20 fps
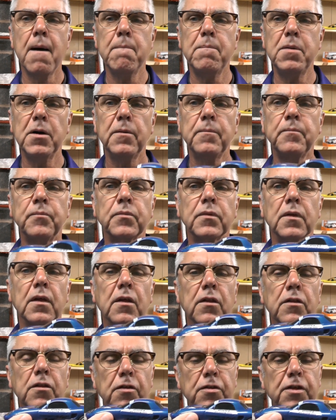But
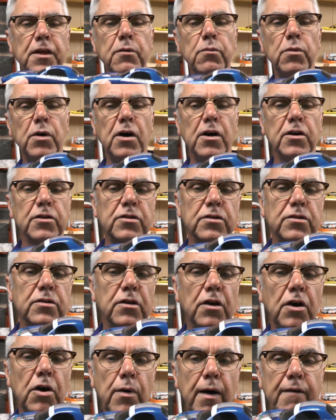the thing was,
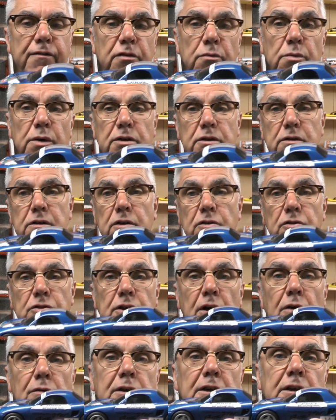whoever was
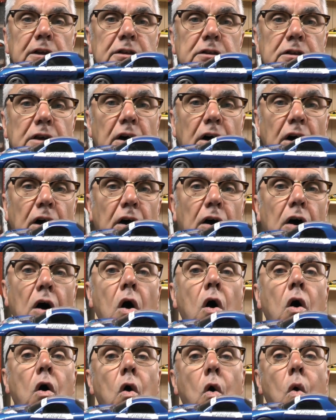controlling this car
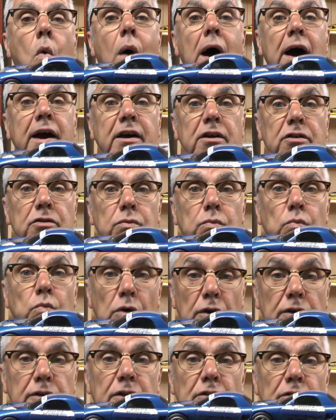always
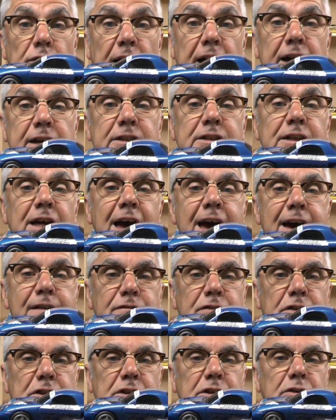won the race
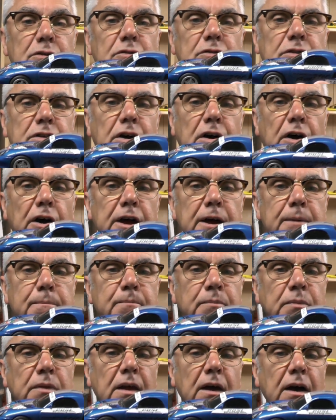every single time.
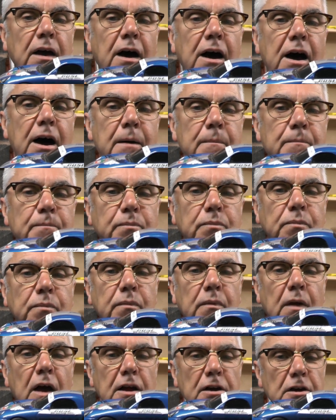And
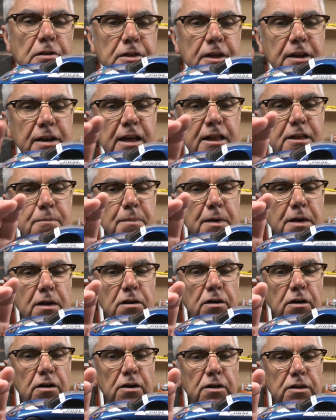I think that's
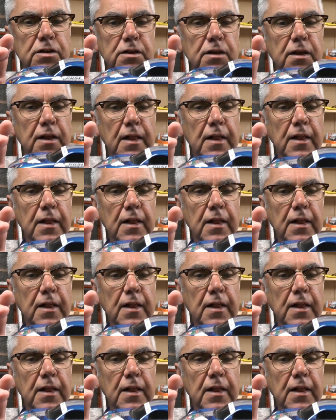because